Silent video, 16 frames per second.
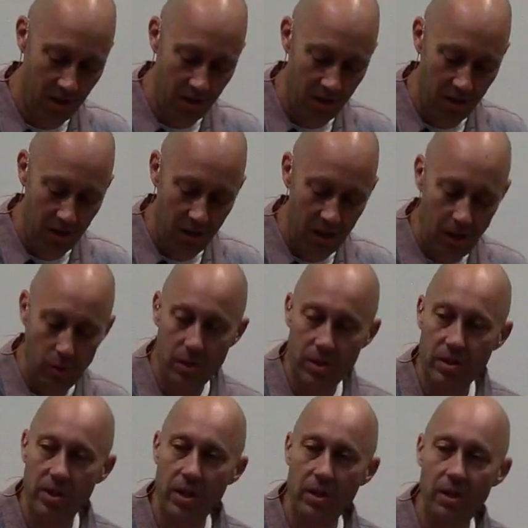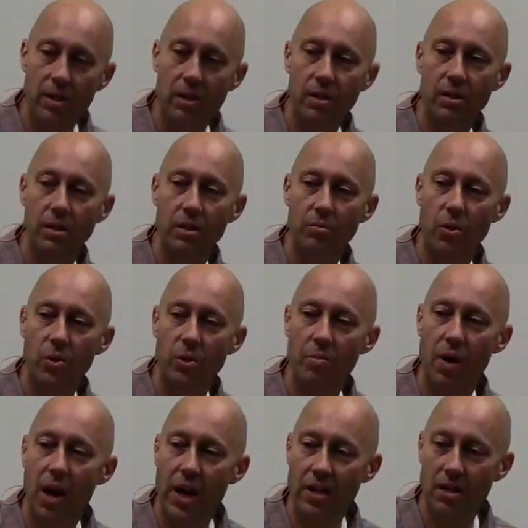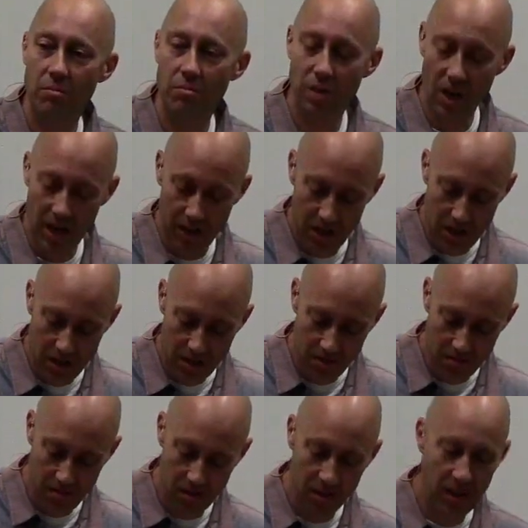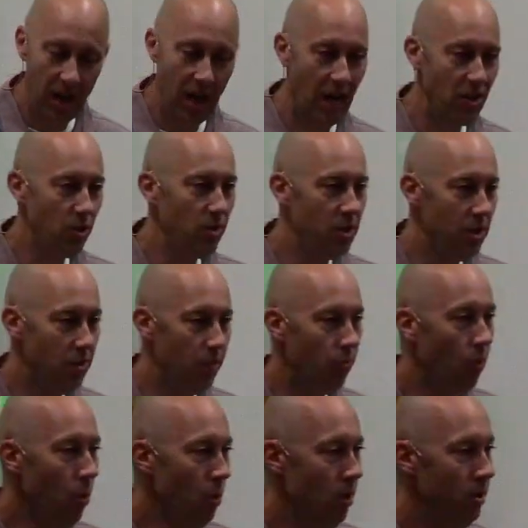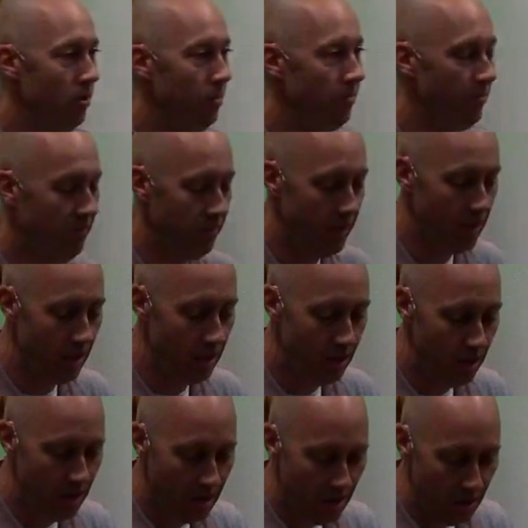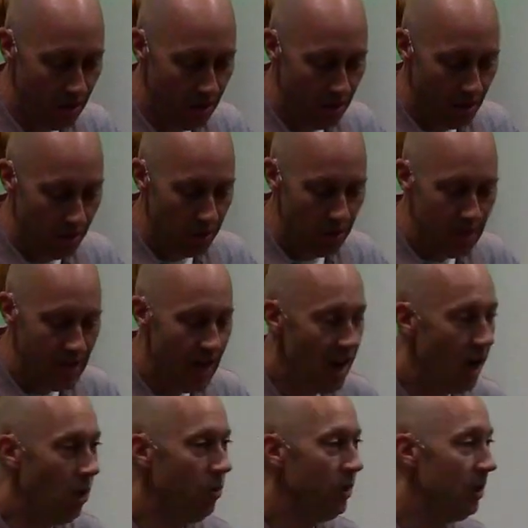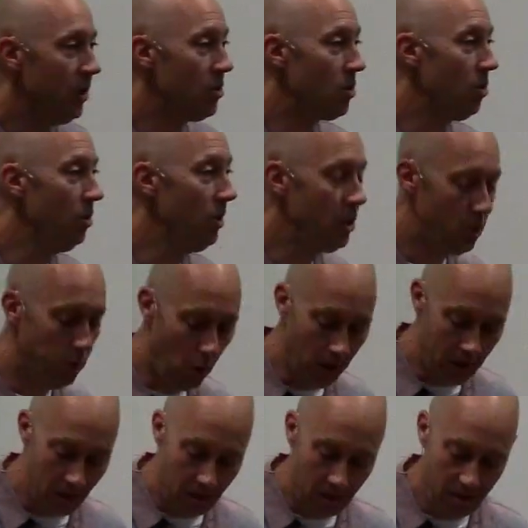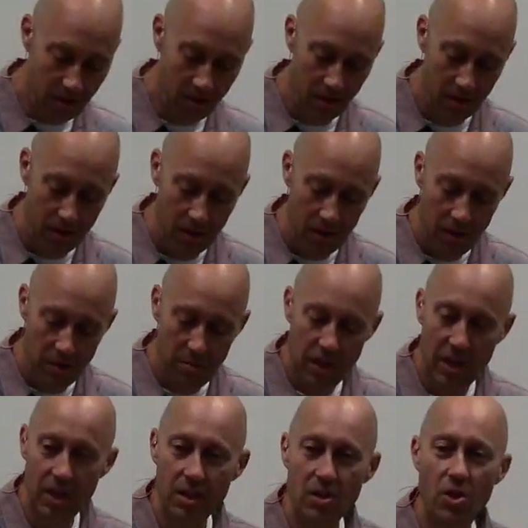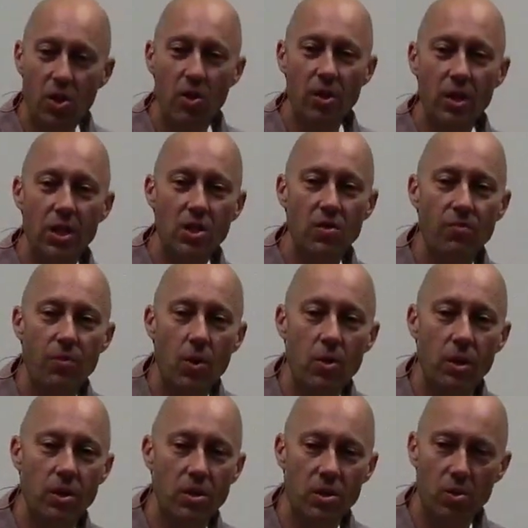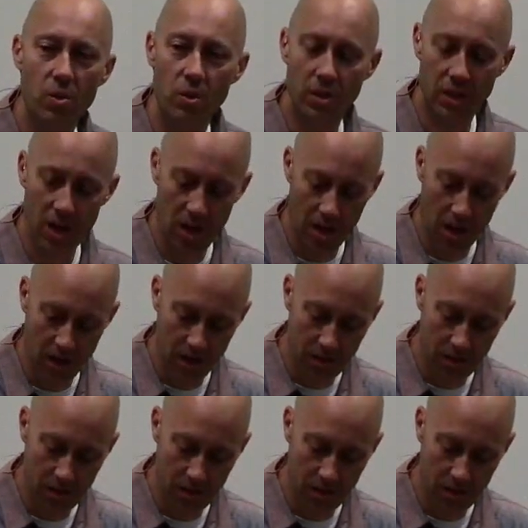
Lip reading: He was sick in both mind and body, a casualty of war. But now, in his early 20s, he began turning his focus toward God.